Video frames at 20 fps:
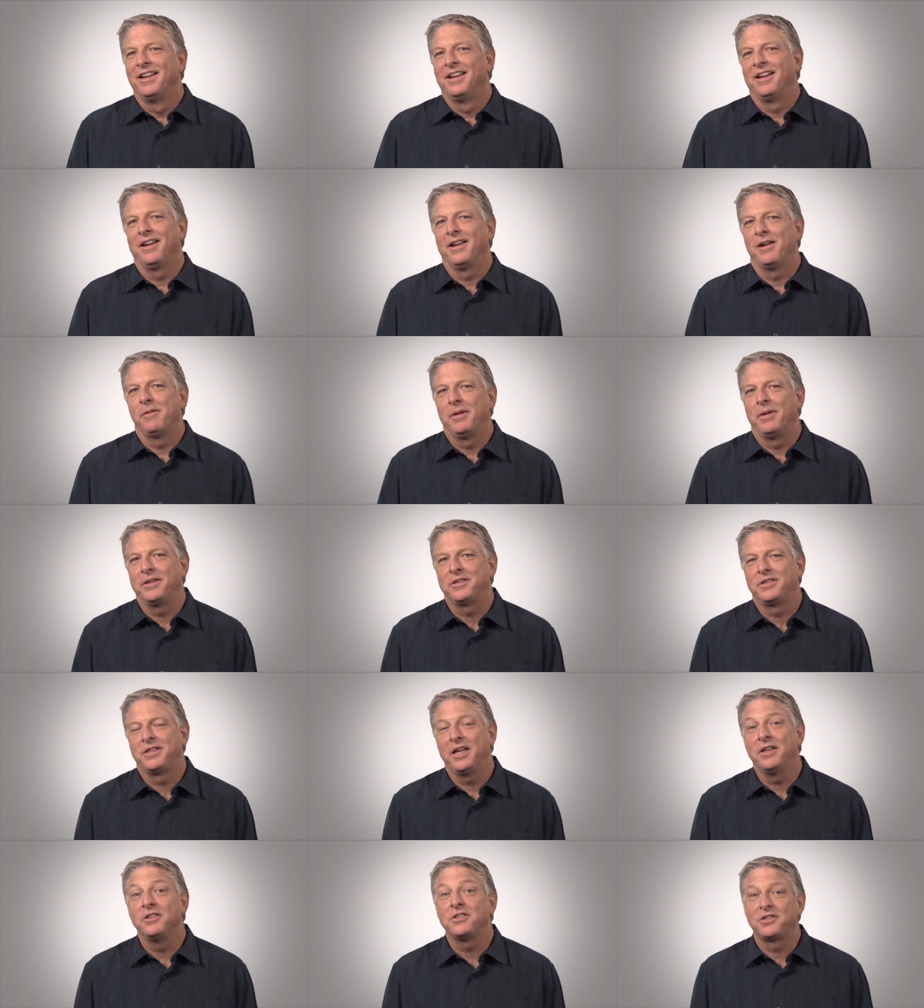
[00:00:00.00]
Uh, it
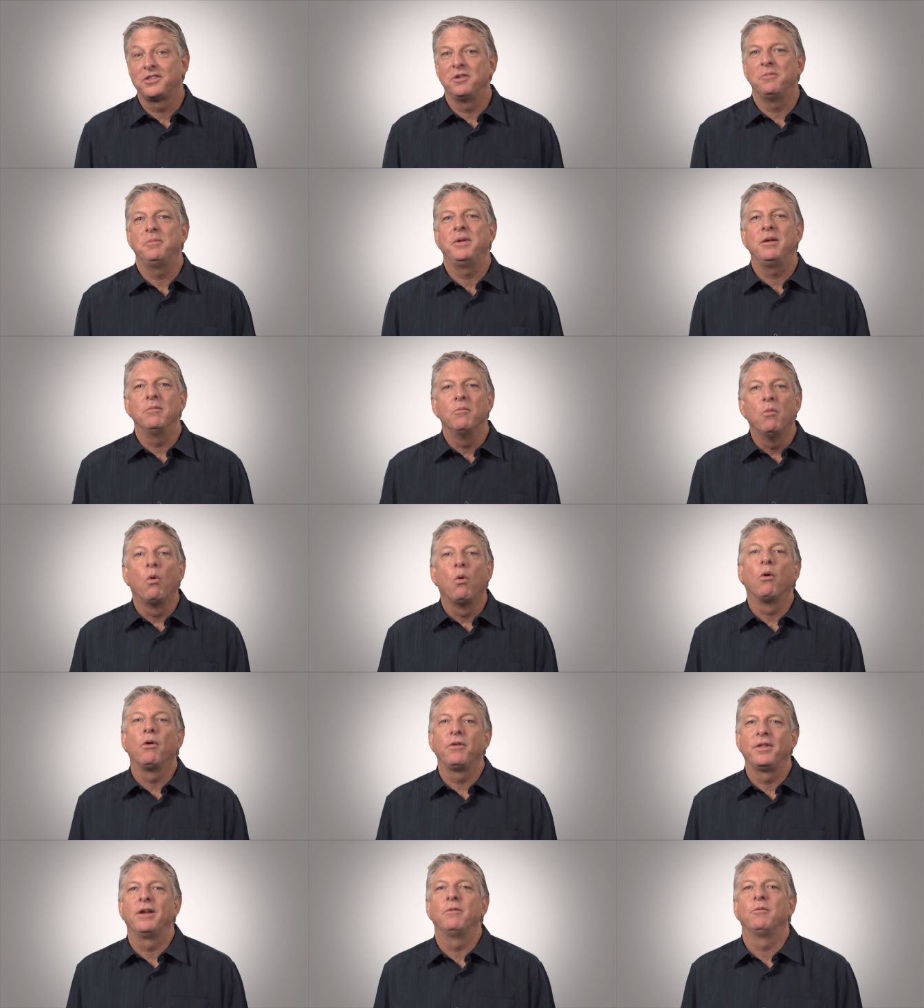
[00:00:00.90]
tends to be
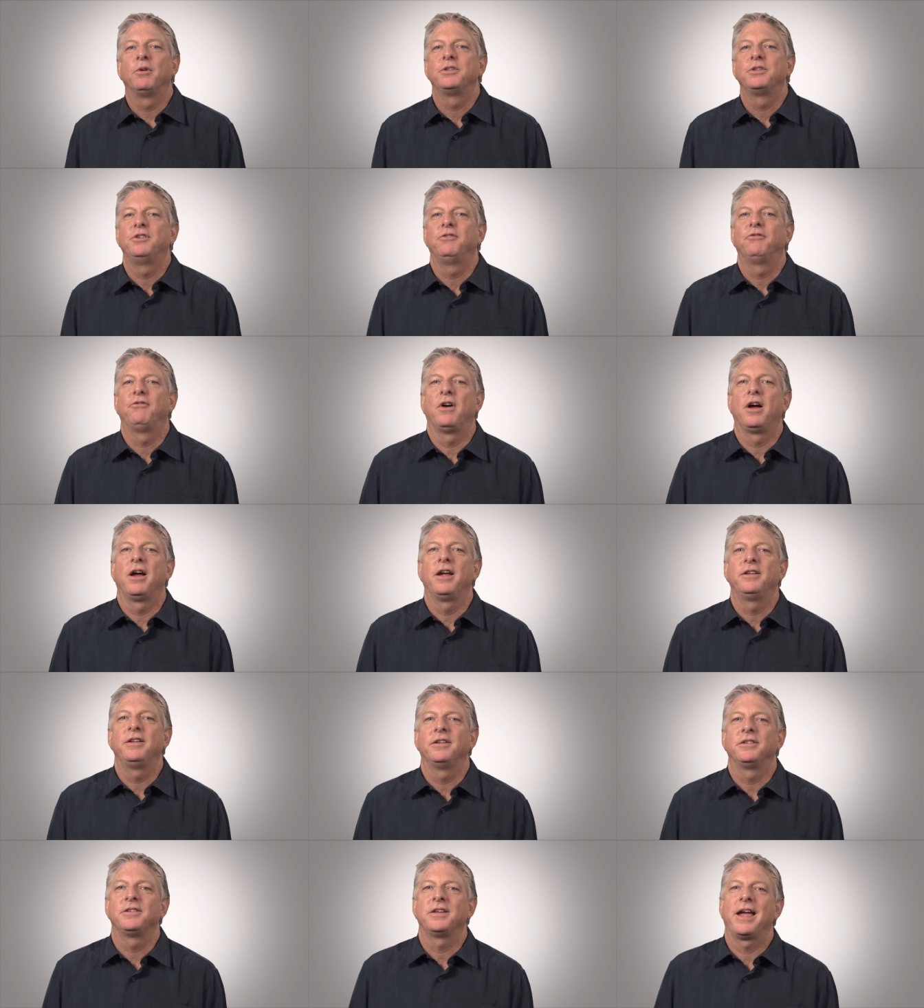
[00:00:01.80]
more than what you
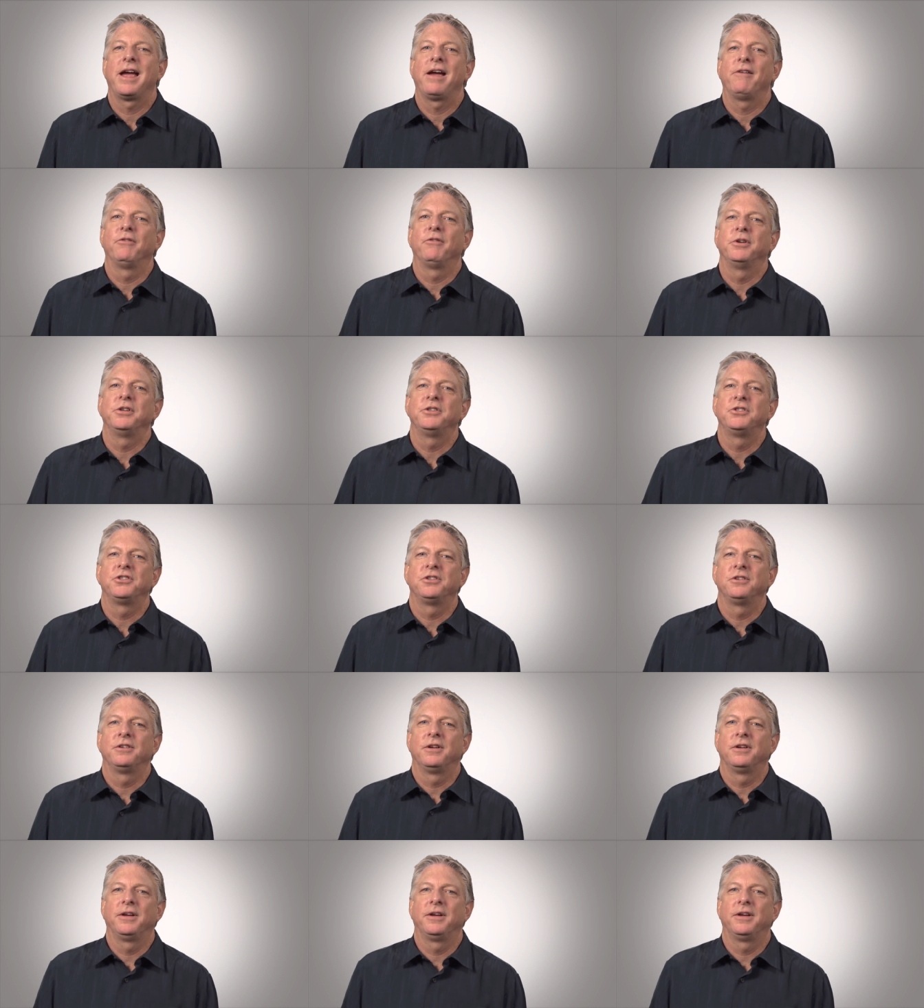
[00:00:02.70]
find as the average